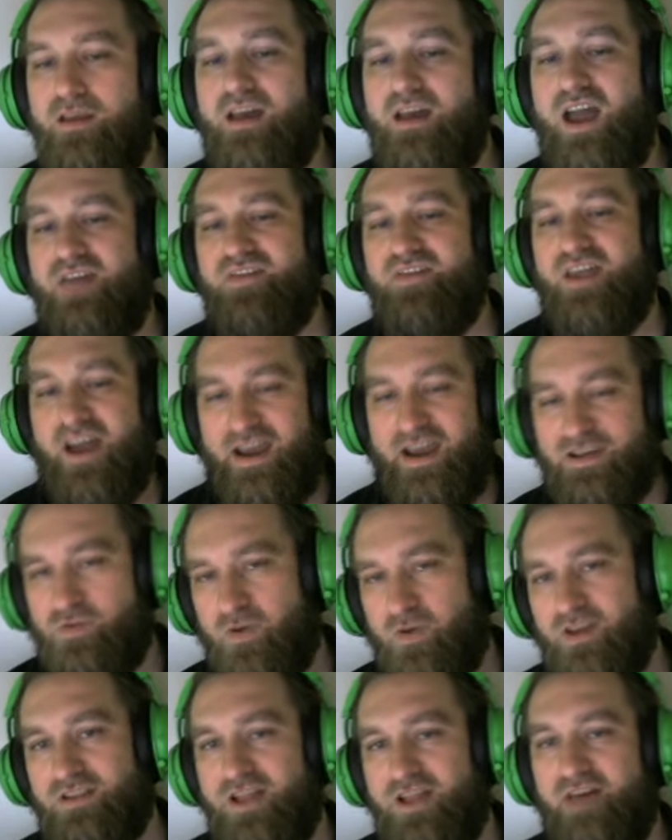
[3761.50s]
And then I can
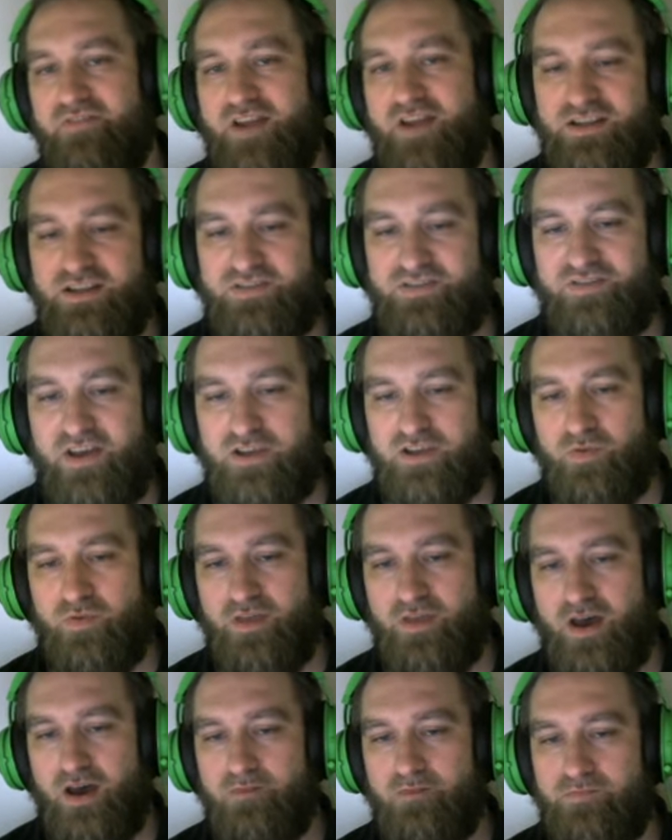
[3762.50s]
swing 11 at his face with
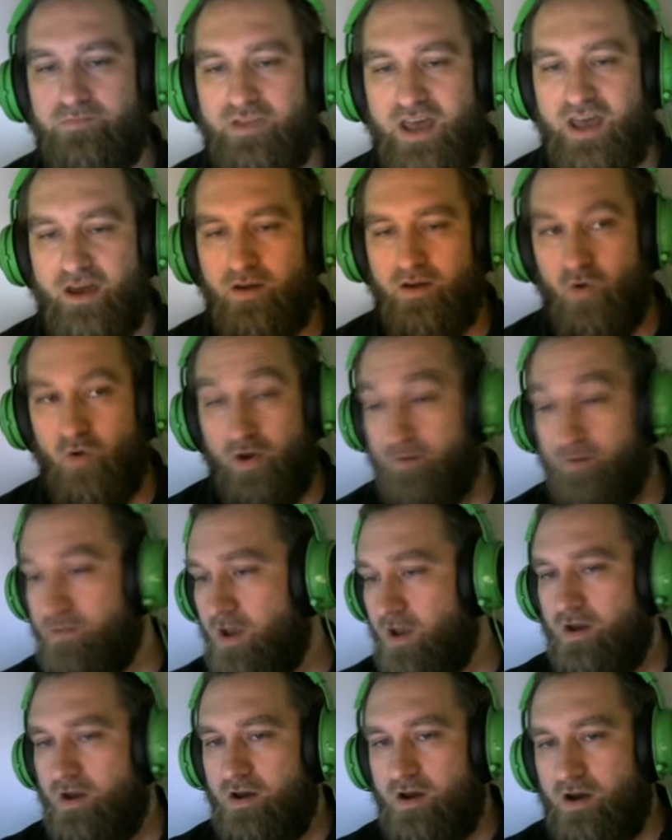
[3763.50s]
um, Gecko Moria.
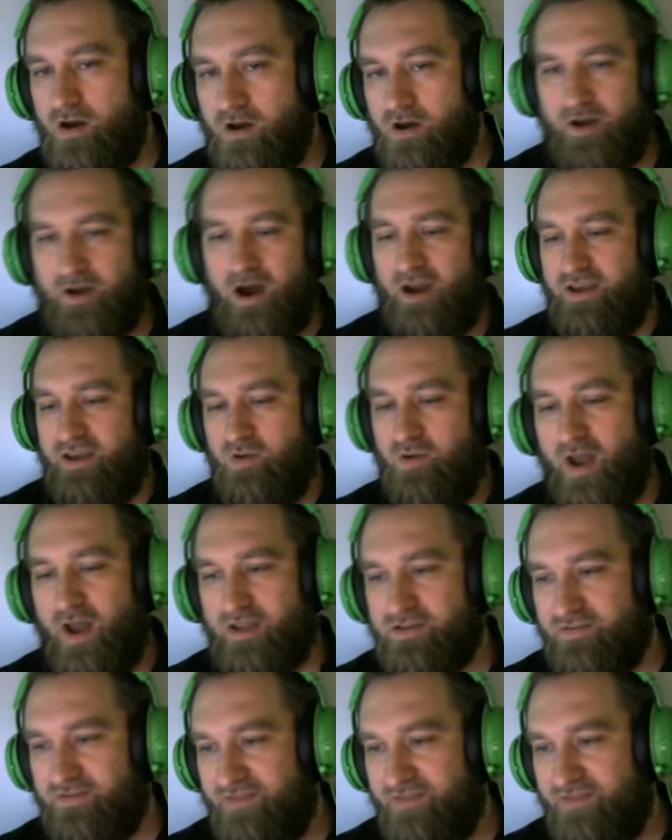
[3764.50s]
Uh, he quit out too